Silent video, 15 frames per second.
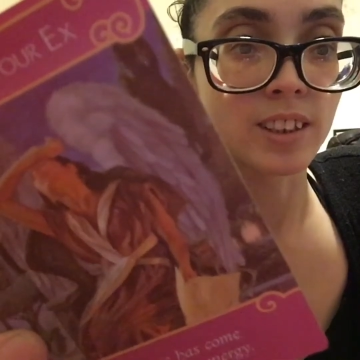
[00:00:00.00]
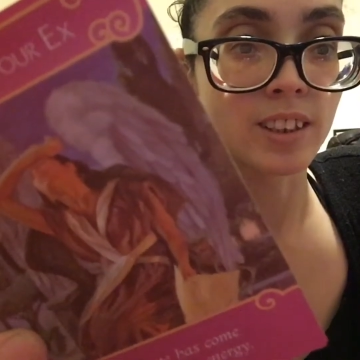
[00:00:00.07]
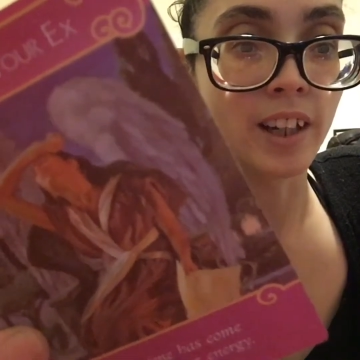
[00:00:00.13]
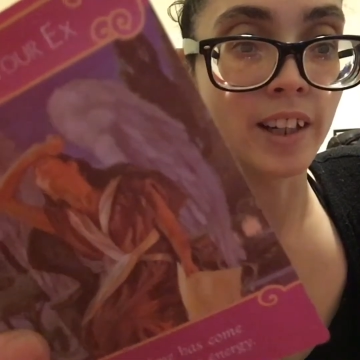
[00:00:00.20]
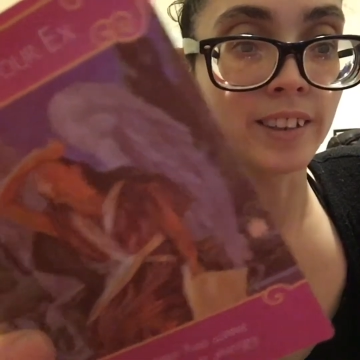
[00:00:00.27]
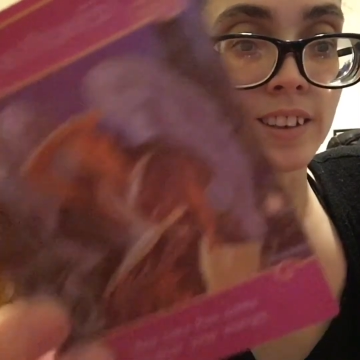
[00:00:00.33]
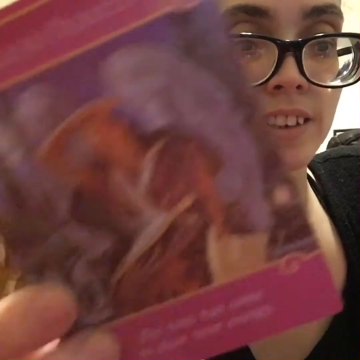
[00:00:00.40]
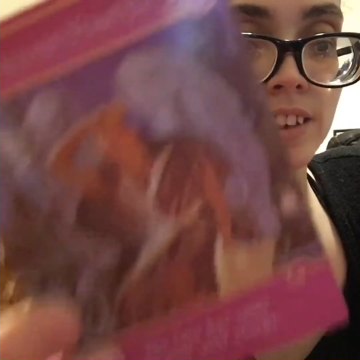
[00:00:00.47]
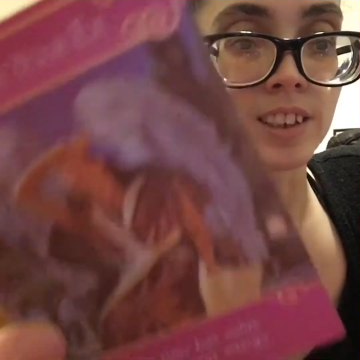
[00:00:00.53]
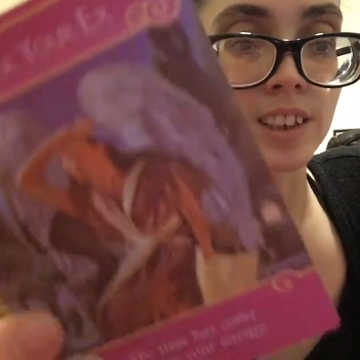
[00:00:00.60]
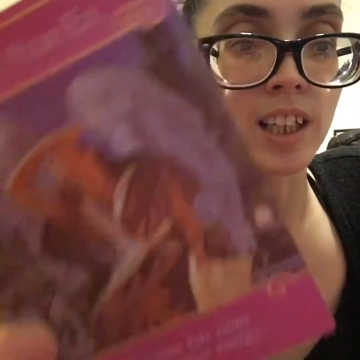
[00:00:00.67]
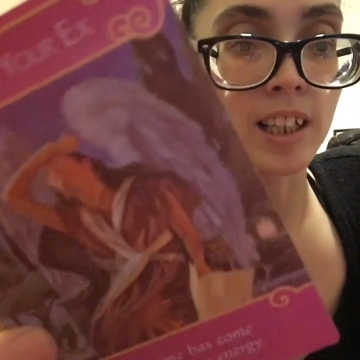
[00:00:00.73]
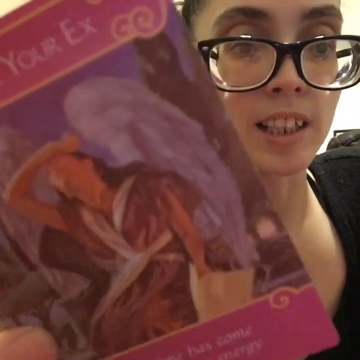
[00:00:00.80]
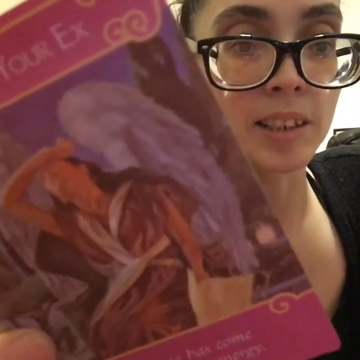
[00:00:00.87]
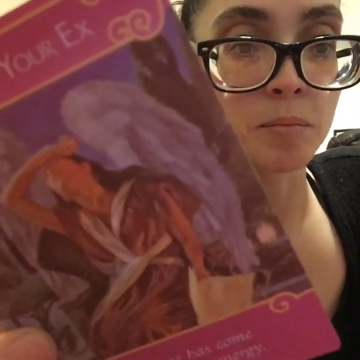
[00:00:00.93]
at this
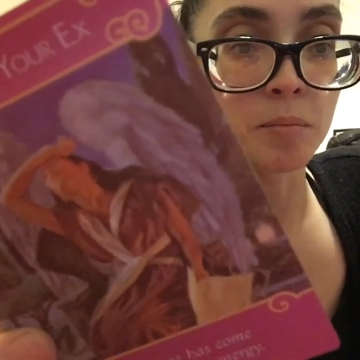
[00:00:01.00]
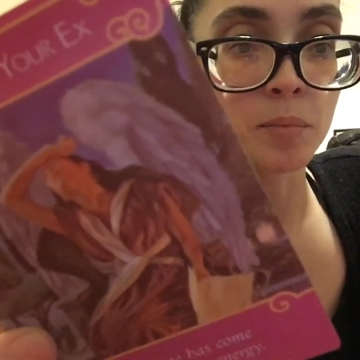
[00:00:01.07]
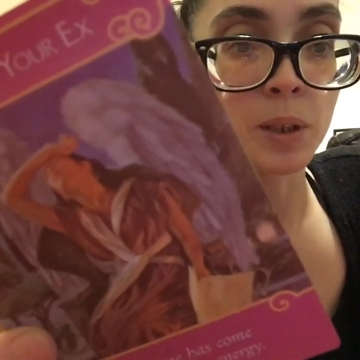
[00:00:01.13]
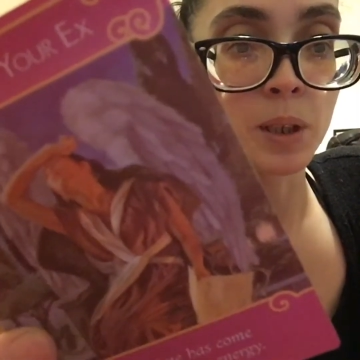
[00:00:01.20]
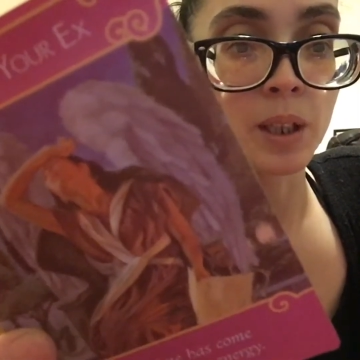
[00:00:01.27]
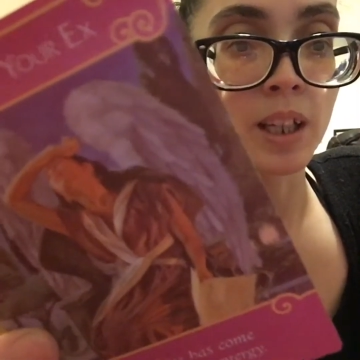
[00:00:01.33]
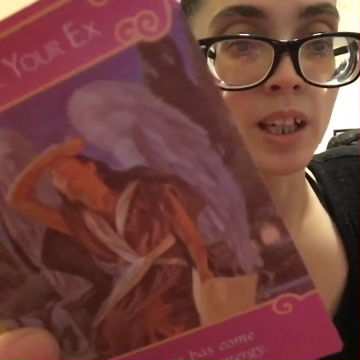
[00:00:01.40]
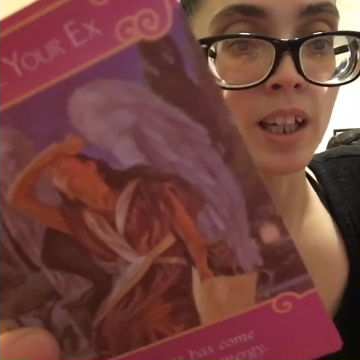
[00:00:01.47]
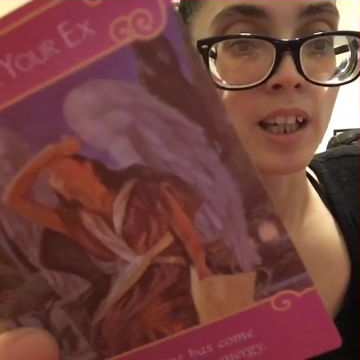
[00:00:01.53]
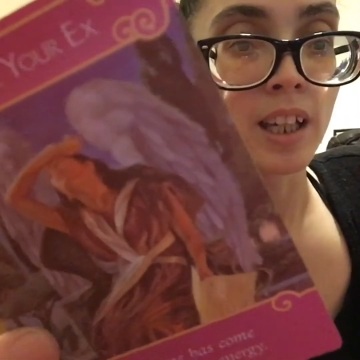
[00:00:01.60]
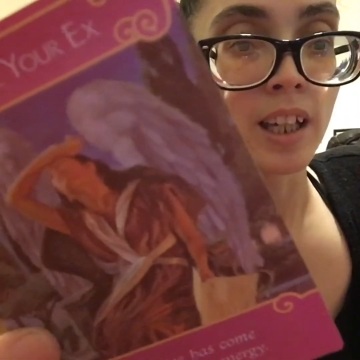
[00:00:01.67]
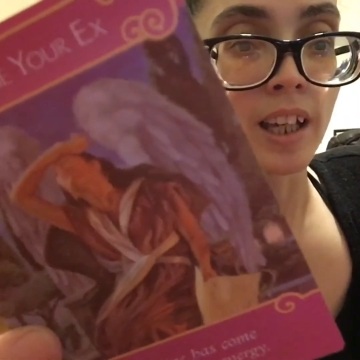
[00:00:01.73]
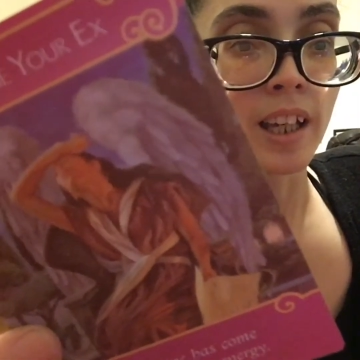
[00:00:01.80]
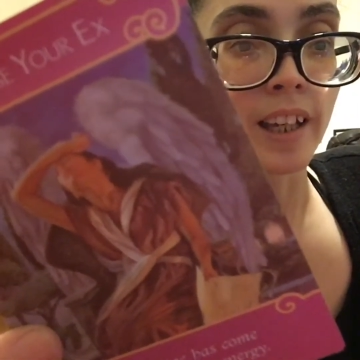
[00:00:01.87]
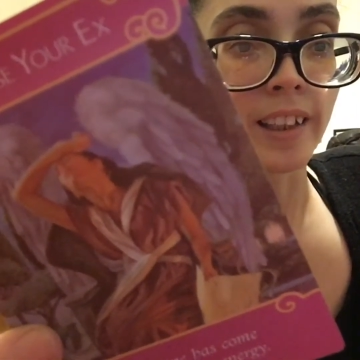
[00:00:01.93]
time
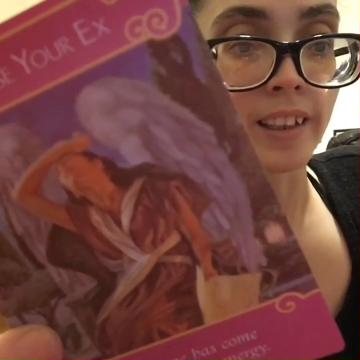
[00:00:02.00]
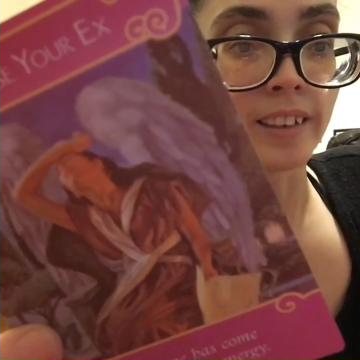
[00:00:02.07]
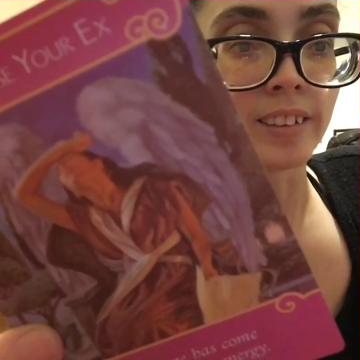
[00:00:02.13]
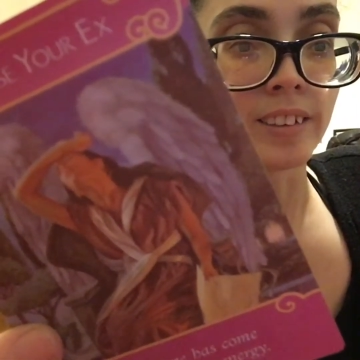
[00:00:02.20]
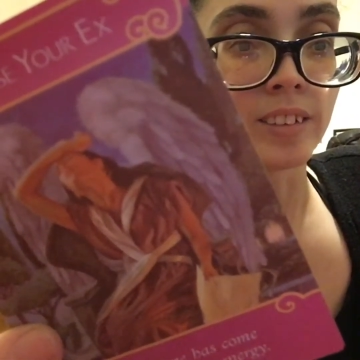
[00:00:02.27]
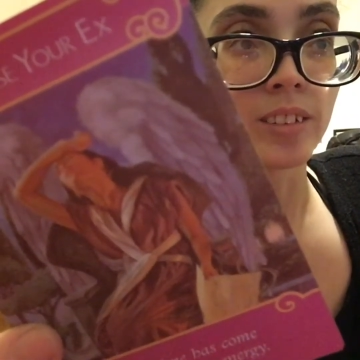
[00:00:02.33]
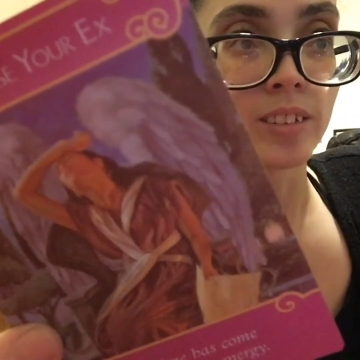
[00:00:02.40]
and